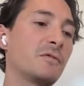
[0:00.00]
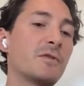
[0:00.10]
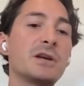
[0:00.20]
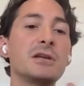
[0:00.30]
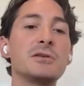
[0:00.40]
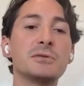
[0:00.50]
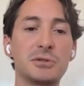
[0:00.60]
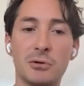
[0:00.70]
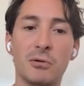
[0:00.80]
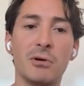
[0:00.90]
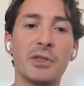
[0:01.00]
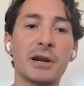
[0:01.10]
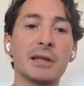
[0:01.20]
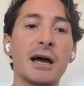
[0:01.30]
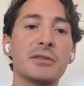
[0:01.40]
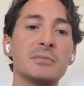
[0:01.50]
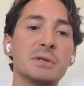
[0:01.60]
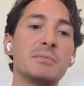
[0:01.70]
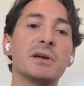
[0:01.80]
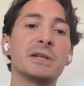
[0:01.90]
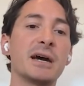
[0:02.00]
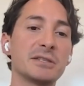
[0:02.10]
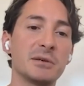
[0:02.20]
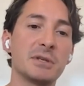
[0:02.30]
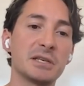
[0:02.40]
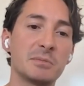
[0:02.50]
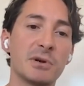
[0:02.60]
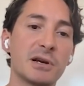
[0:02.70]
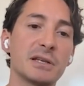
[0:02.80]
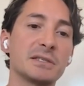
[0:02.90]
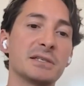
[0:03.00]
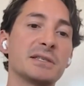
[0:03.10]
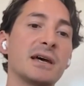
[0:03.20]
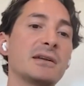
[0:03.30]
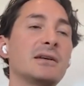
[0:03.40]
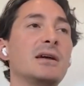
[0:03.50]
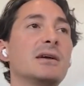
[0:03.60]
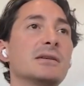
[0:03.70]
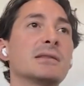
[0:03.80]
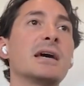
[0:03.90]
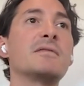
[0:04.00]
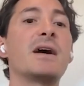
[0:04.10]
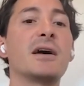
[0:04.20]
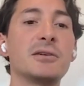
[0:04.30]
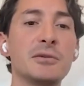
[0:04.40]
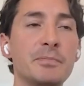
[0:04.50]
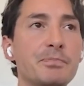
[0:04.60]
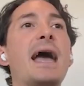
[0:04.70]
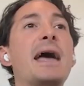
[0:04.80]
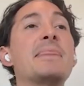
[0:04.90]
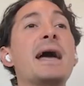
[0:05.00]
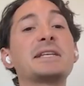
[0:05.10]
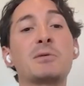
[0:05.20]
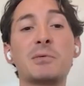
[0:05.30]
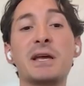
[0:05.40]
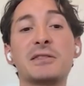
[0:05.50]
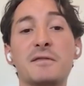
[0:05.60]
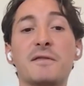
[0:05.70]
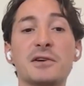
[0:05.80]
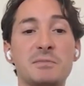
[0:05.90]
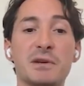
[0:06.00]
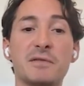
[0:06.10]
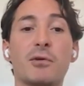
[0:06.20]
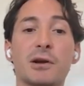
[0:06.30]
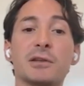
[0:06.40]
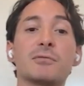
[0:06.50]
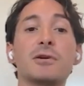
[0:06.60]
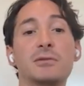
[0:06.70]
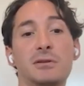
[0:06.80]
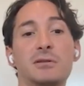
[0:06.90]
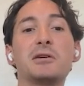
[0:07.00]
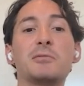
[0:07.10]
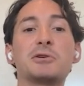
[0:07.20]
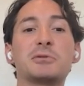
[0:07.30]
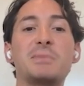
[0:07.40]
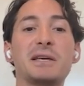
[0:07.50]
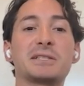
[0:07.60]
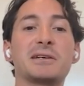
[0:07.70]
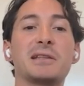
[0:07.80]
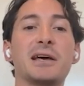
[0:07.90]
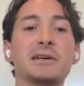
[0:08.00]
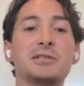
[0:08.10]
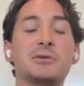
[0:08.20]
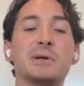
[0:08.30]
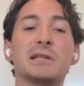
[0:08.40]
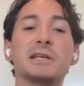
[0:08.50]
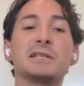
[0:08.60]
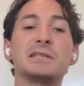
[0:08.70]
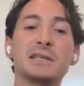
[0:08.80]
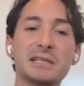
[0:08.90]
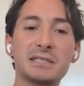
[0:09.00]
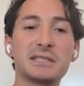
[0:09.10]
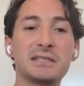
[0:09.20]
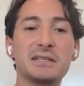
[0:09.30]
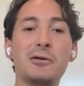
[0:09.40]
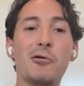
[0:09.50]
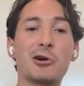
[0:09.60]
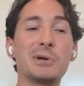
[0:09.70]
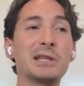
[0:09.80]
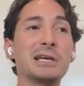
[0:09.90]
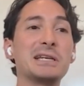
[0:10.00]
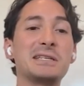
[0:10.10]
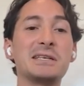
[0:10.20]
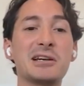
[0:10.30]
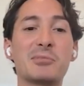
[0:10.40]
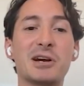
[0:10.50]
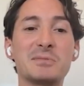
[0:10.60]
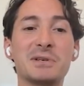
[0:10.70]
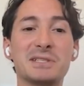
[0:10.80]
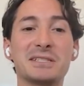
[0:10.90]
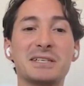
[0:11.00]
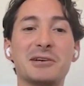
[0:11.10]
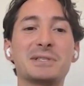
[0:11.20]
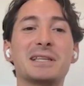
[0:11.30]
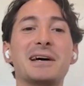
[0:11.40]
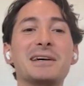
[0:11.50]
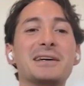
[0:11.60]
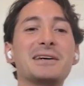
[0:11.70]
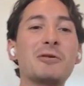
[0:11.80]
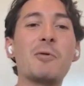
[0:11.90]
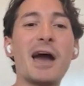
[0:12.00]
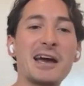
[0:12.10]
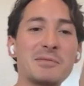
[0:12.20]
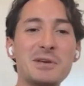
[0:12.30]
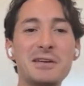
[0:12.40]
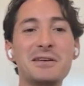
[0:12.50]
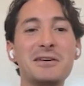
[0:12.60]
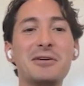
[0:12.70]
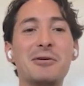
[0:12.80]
free to use tool that allowed them to build out some of the experiences that lent value. And that's when we hit the first big fork in the road, which was basically like, do we lean into this or do we lean into the enterprise business? It was like WAGMI